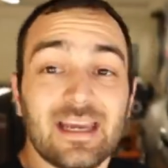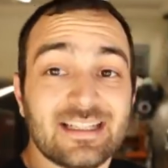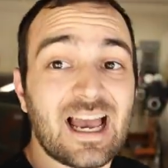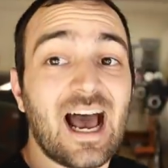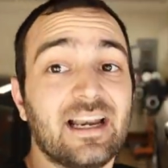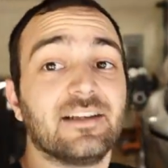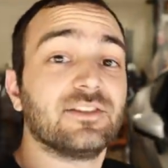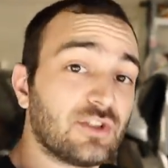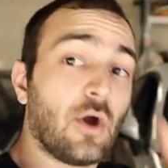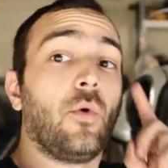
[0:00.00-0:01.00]
It's hot.
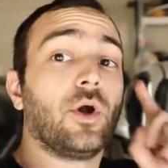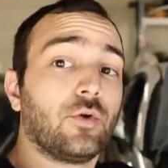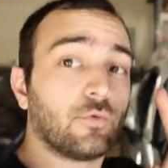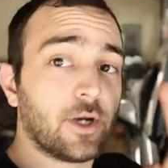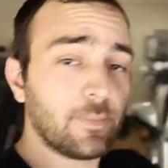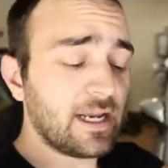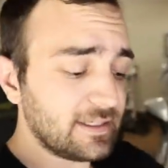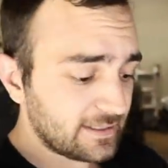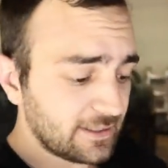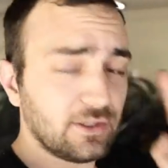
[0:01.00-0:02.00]
So rear
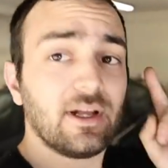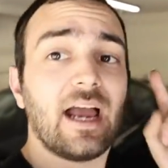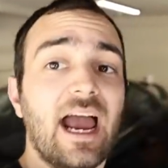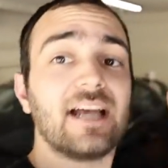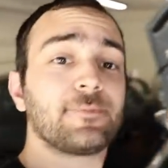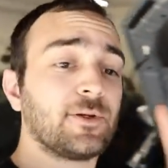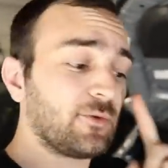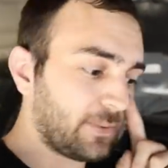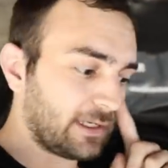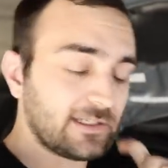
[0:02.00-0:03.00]
main seal has been
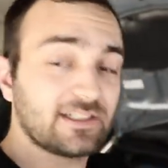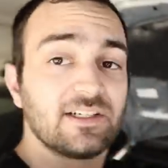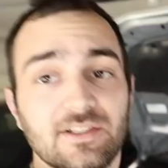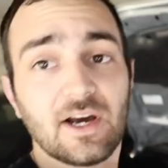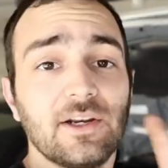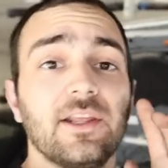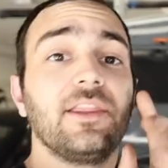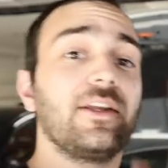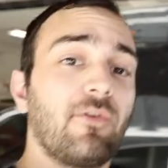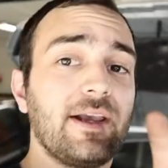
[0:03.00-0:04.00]
replaced, done.
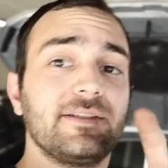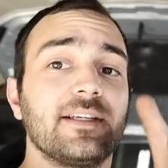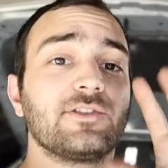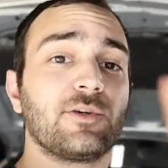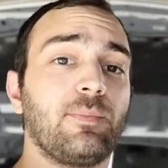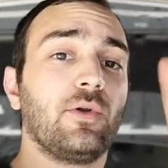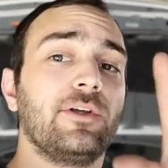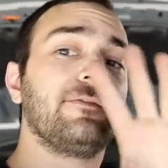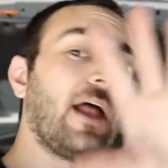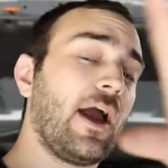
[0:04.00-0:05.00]
The crank sensor
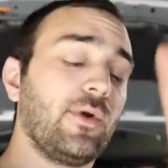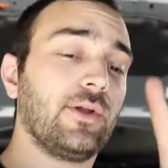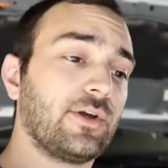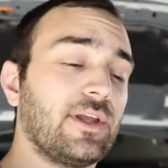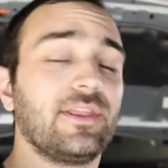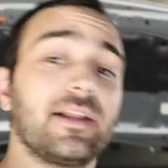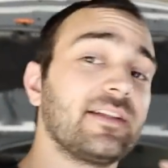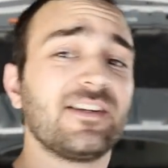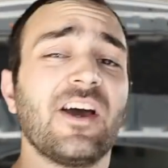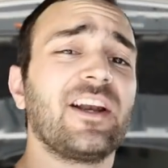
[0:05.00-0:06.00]
pulley flywheel looking thing
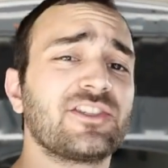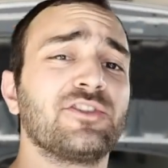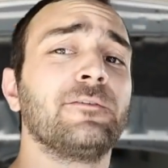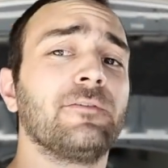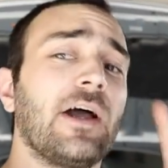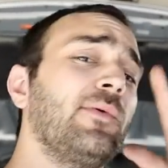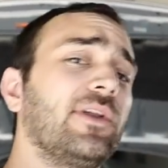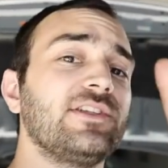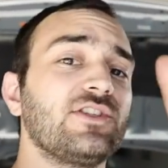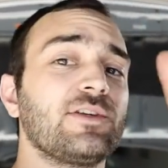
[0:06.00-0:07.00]
that's not actually a
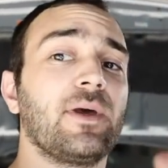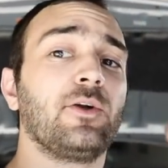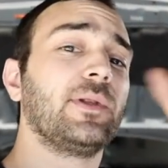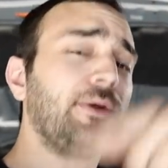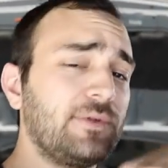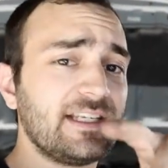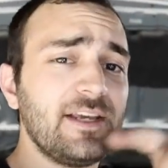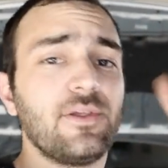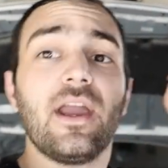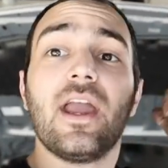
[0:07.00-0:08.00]
flywheel, it's just a metal plate with
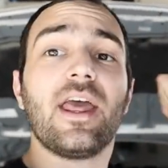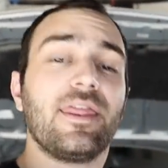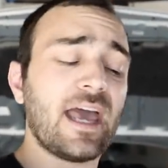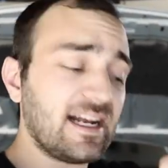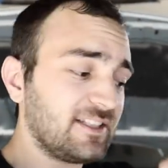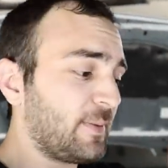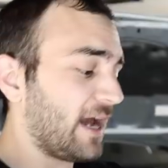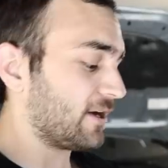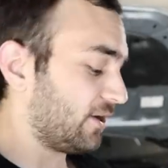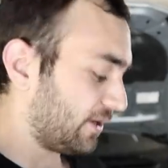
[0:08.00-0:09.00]
teeth, that's
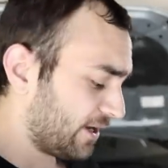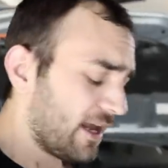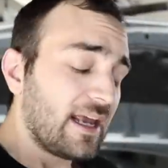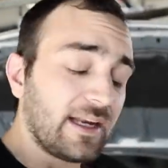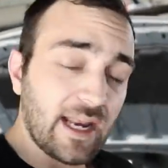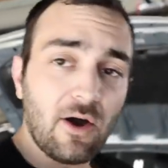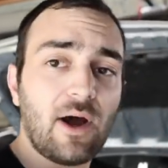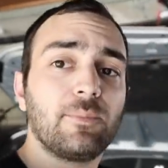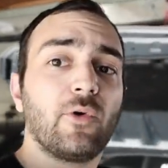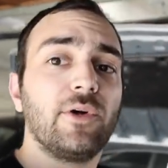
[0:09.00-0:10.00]
back on. Now
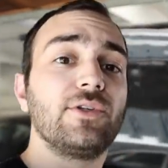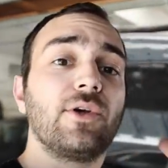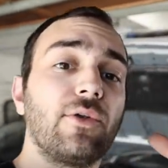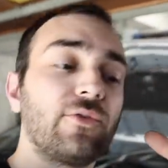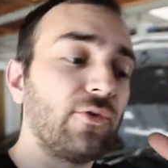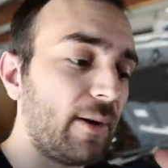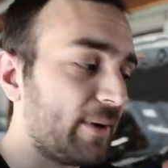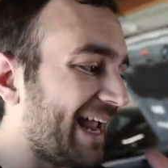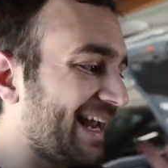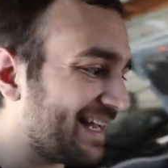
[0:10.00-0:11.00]
I'm going to go through, I'm
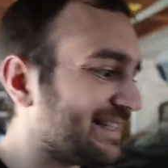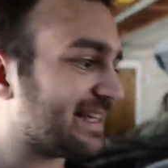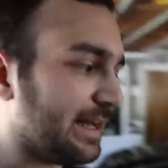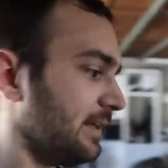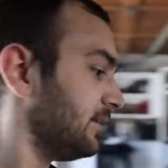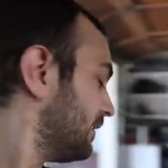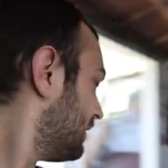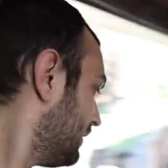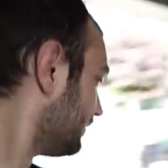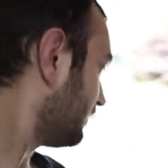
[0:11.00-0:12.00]
gonna hand tighten
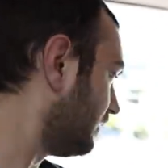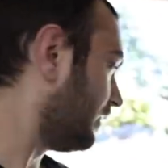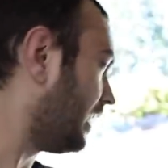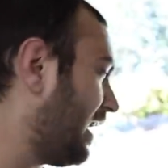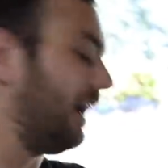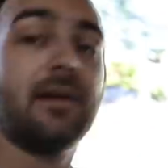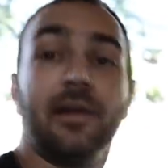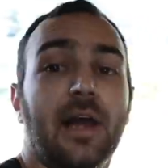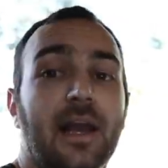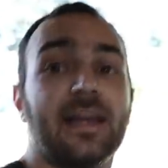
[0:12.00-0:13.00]
the, ah,
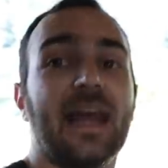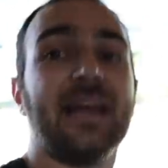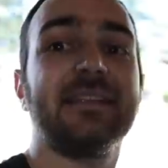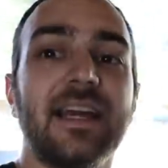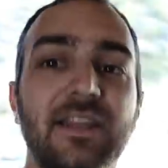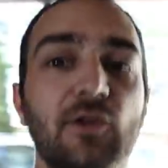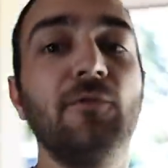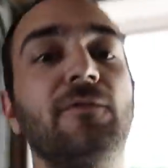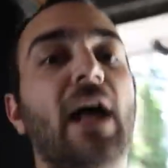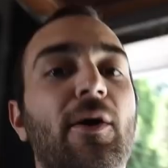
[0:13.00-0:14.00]
I'm gonna hand tighten the
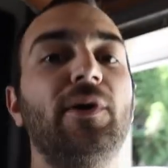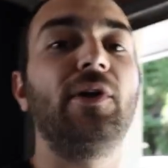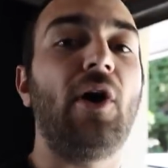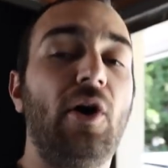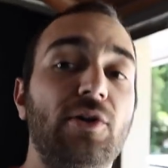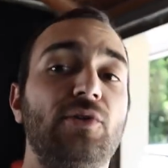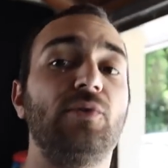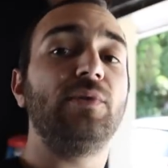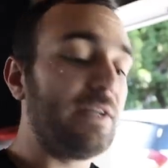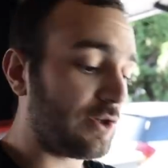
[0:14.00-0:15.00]
new flywheel
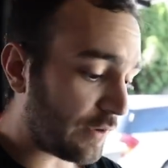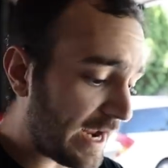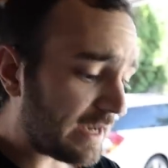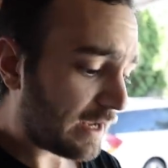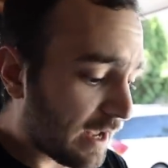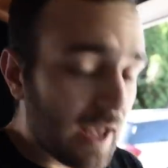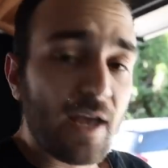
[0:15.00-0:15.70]
onto the crank.